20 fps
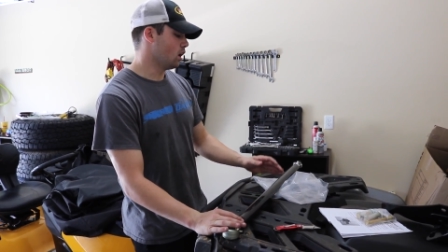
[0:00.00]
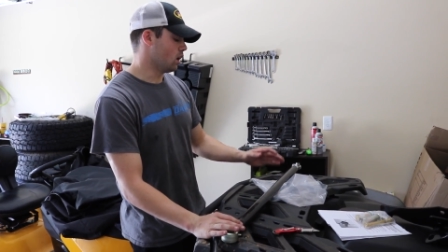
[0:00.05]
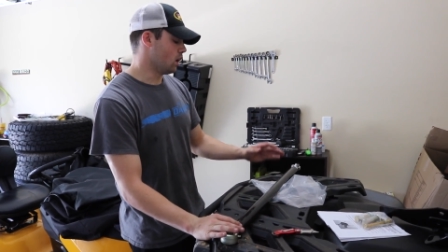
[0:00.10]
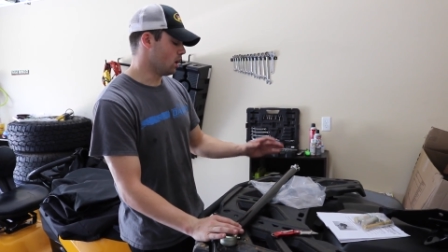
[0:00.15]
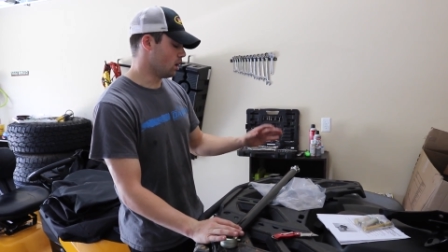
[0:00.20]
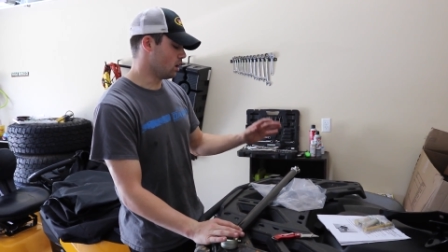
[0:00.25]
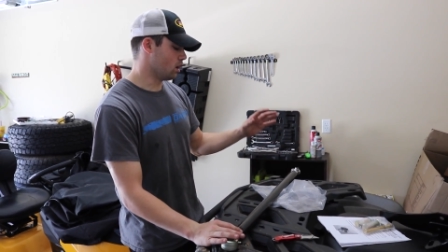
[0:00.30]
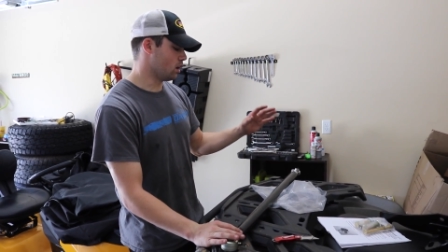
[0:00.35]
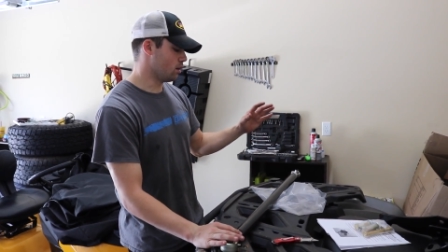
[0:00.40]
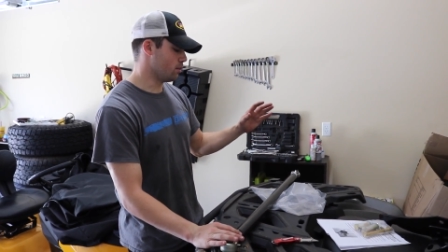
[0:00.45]

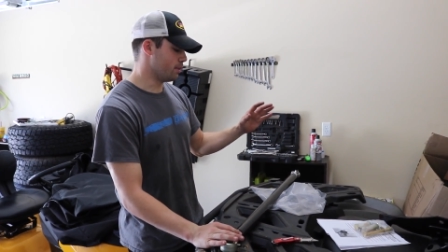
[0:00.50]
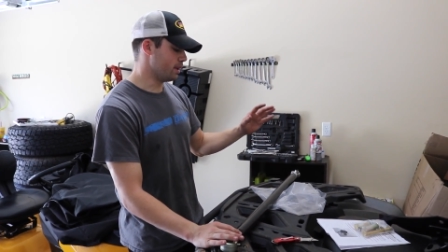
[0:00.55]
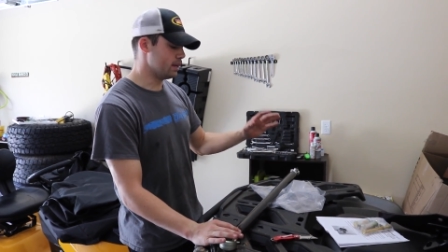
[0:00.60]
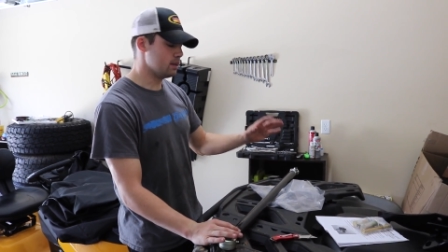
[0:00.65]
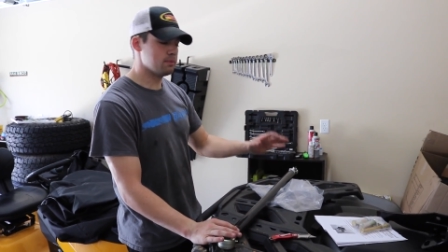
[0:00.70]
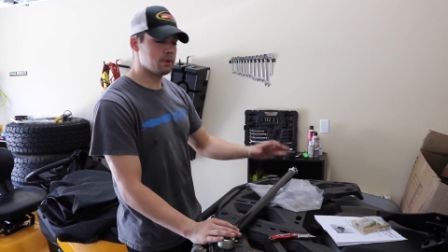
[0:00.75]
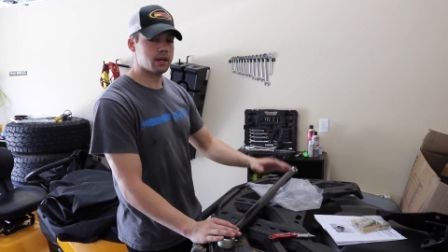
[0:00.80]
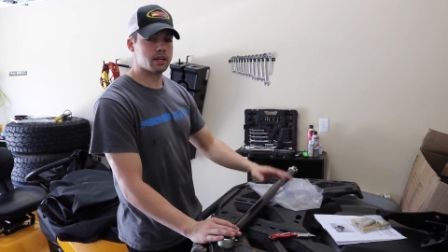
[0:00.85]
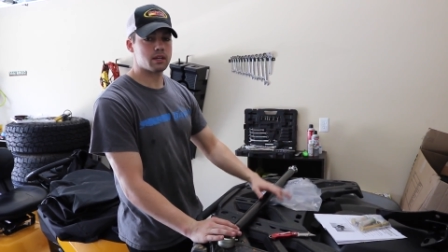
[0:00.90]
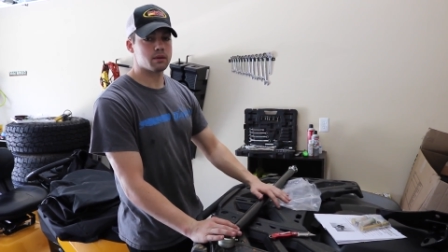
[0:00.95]
um,
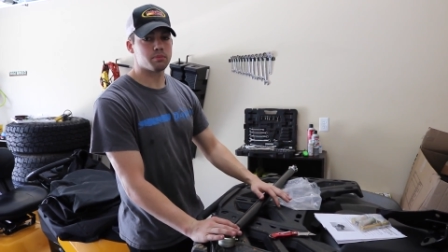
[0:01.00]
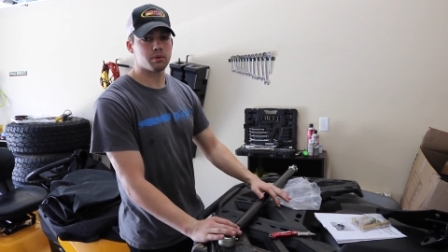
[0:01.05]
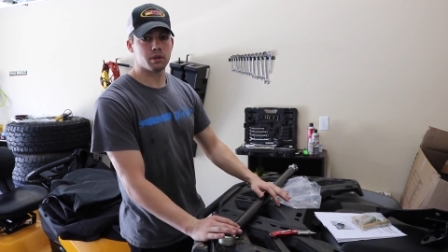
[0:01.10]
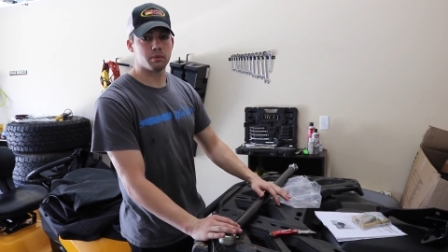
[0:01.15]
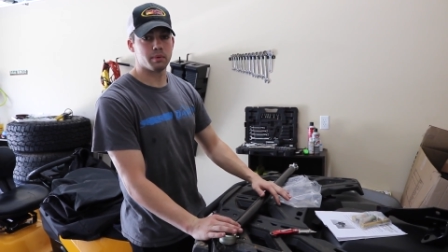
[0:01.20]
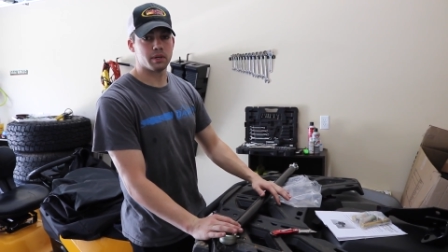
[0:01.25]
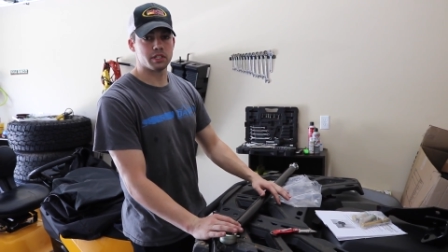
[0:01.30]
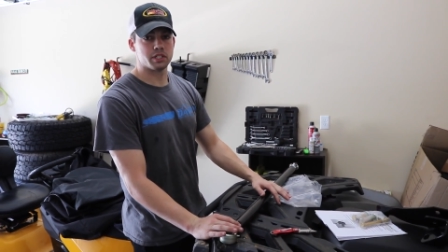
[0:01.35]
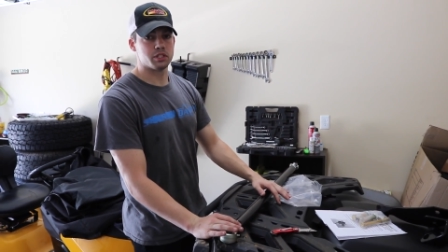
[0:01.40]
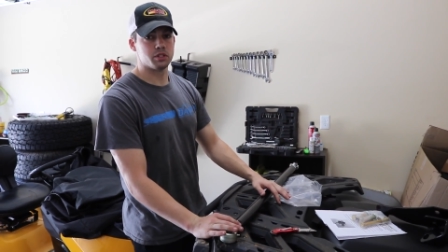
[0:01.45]
anybody can pretty
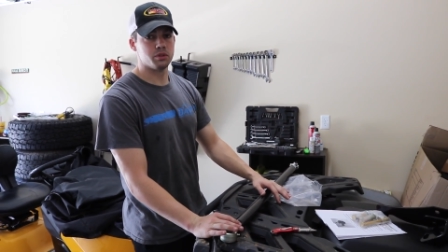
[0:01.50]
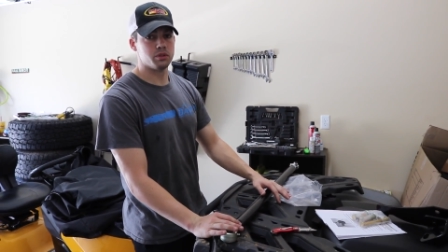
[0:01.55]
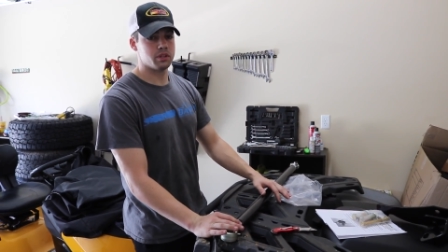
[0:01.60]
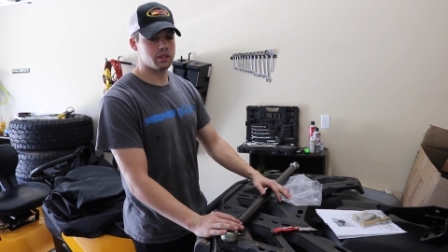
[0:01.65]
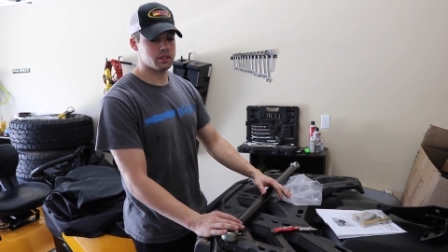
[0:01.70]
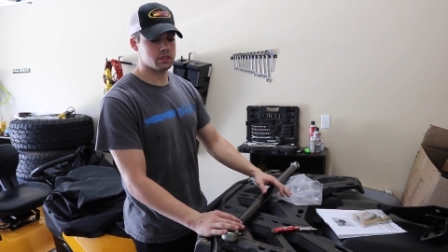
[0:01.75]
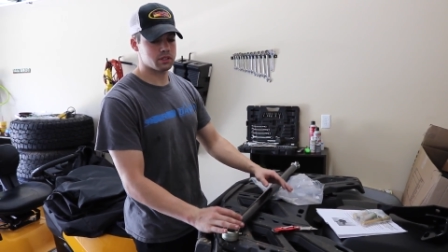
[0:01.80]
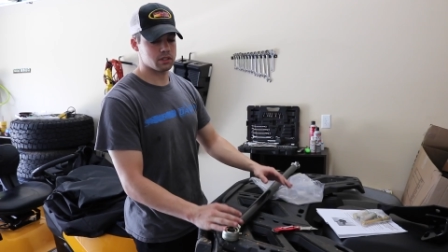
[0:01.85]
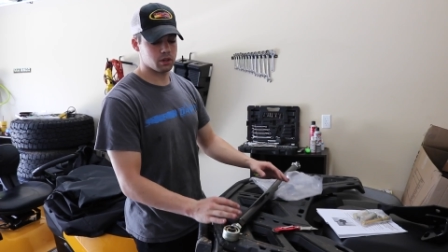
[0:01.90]
much do this.